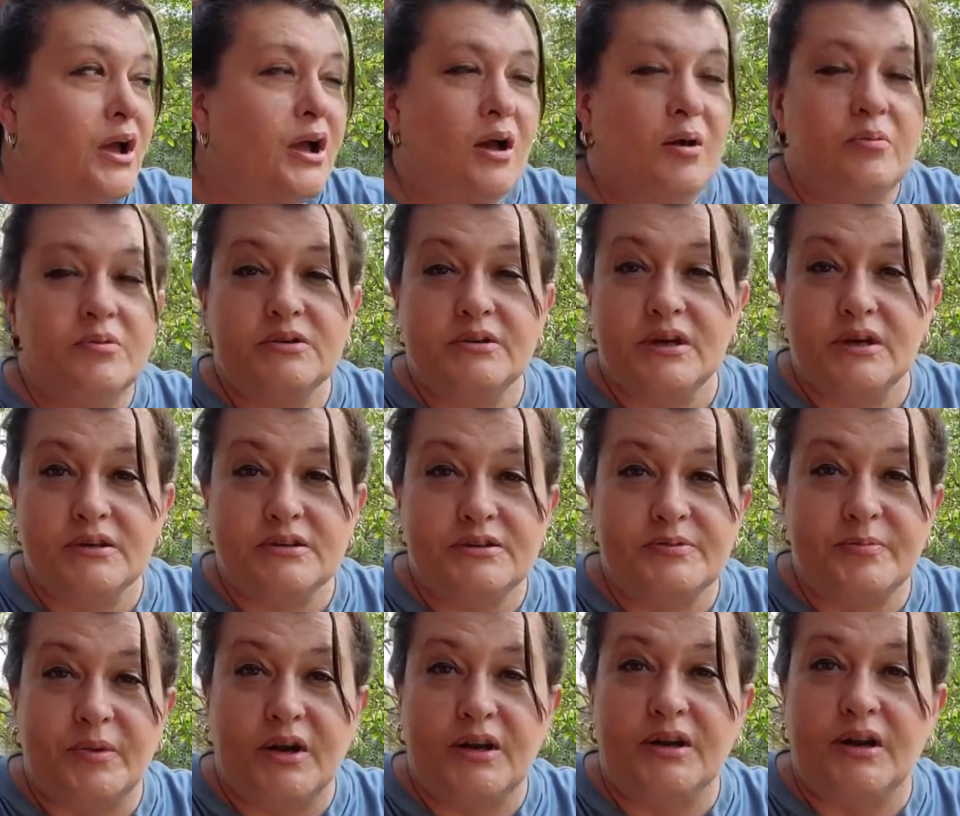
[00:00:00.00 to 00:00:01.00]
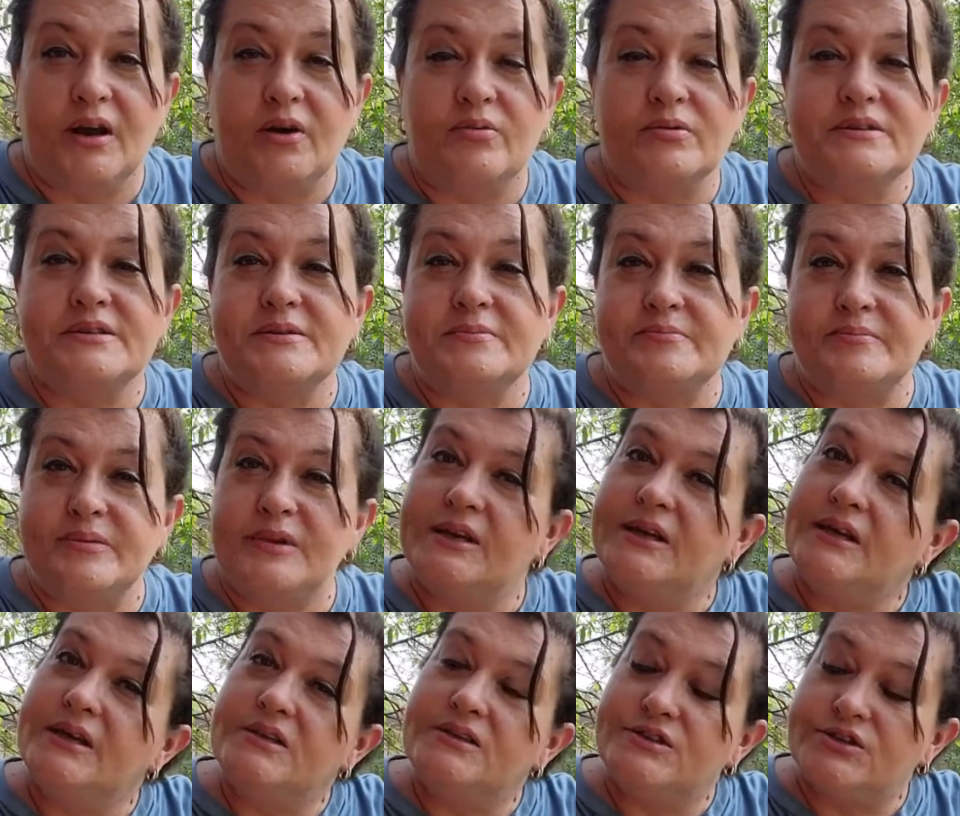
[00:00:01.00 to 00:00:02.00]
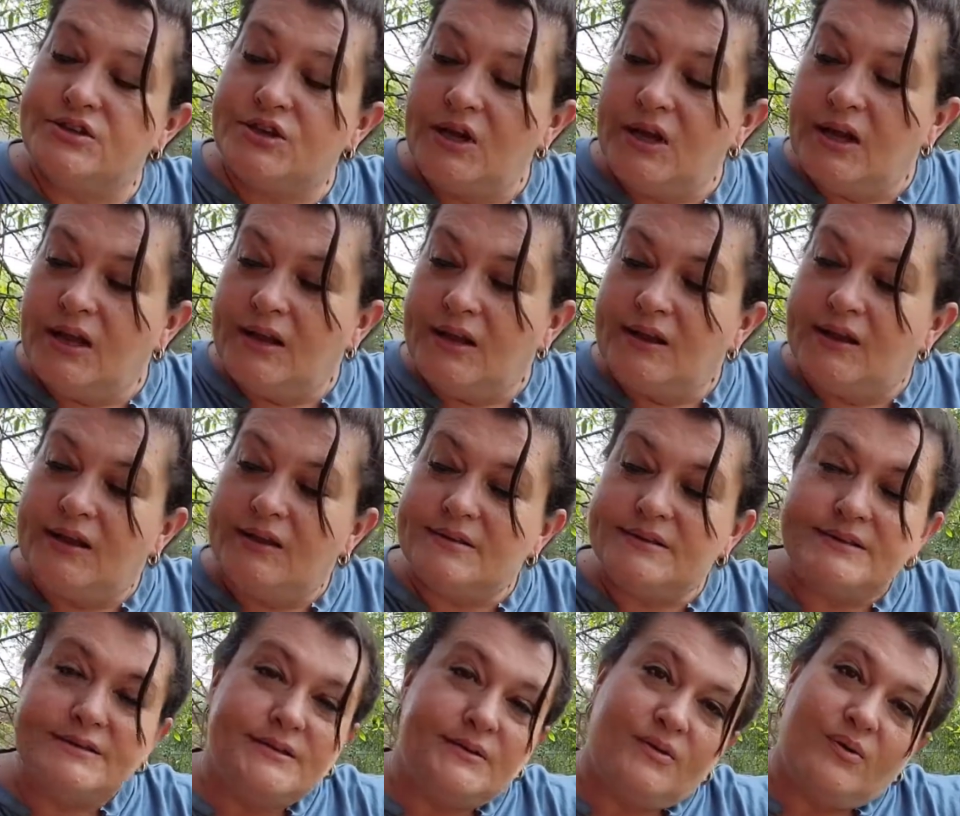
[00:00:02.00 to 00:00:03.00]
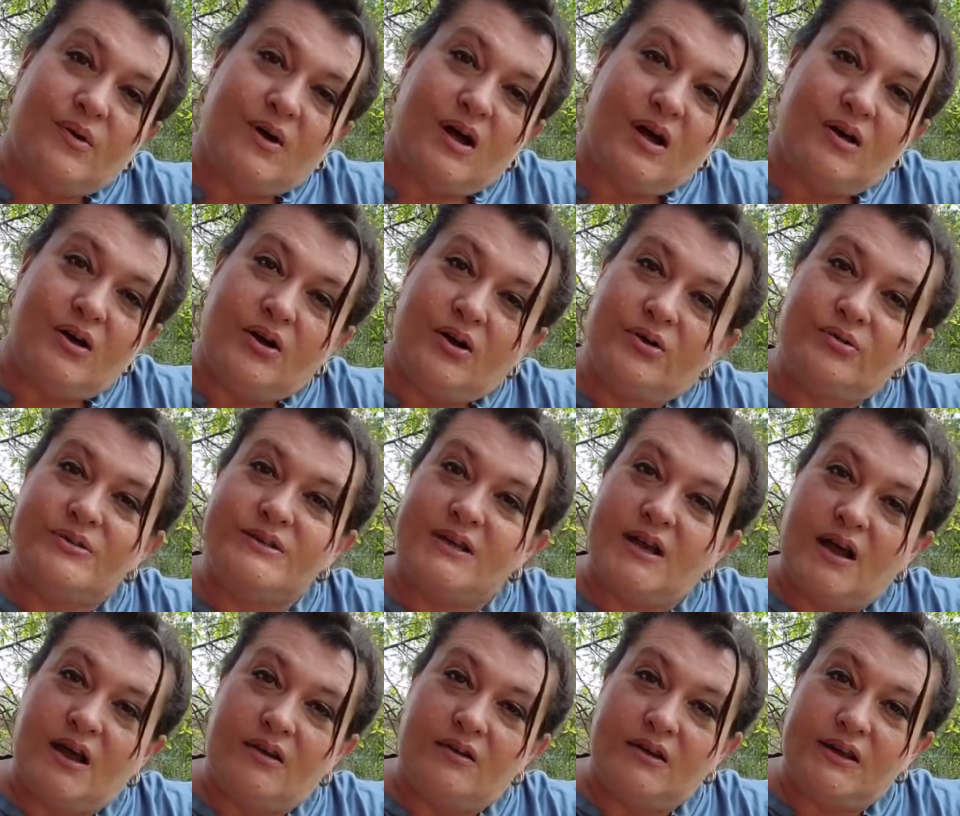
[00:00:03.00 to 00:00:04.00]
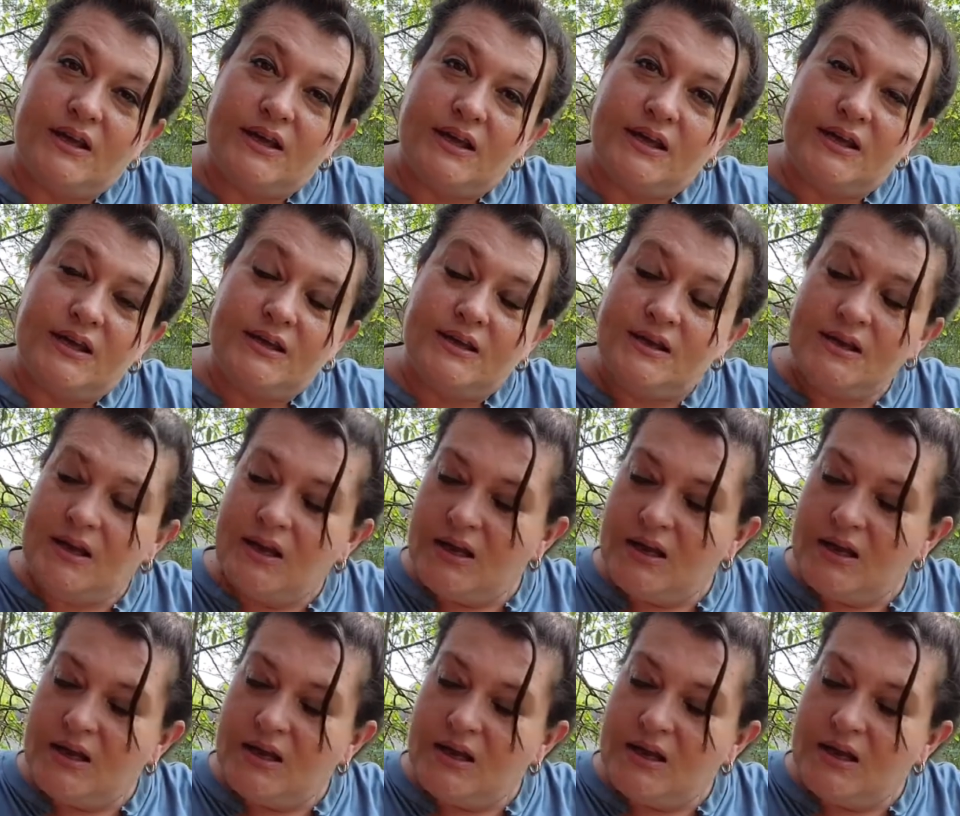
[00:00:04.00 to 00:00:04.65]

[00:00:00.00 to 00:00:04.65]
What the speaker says: I'm going to get it sprayed down with some bleach, let it sit a while, hose it down again,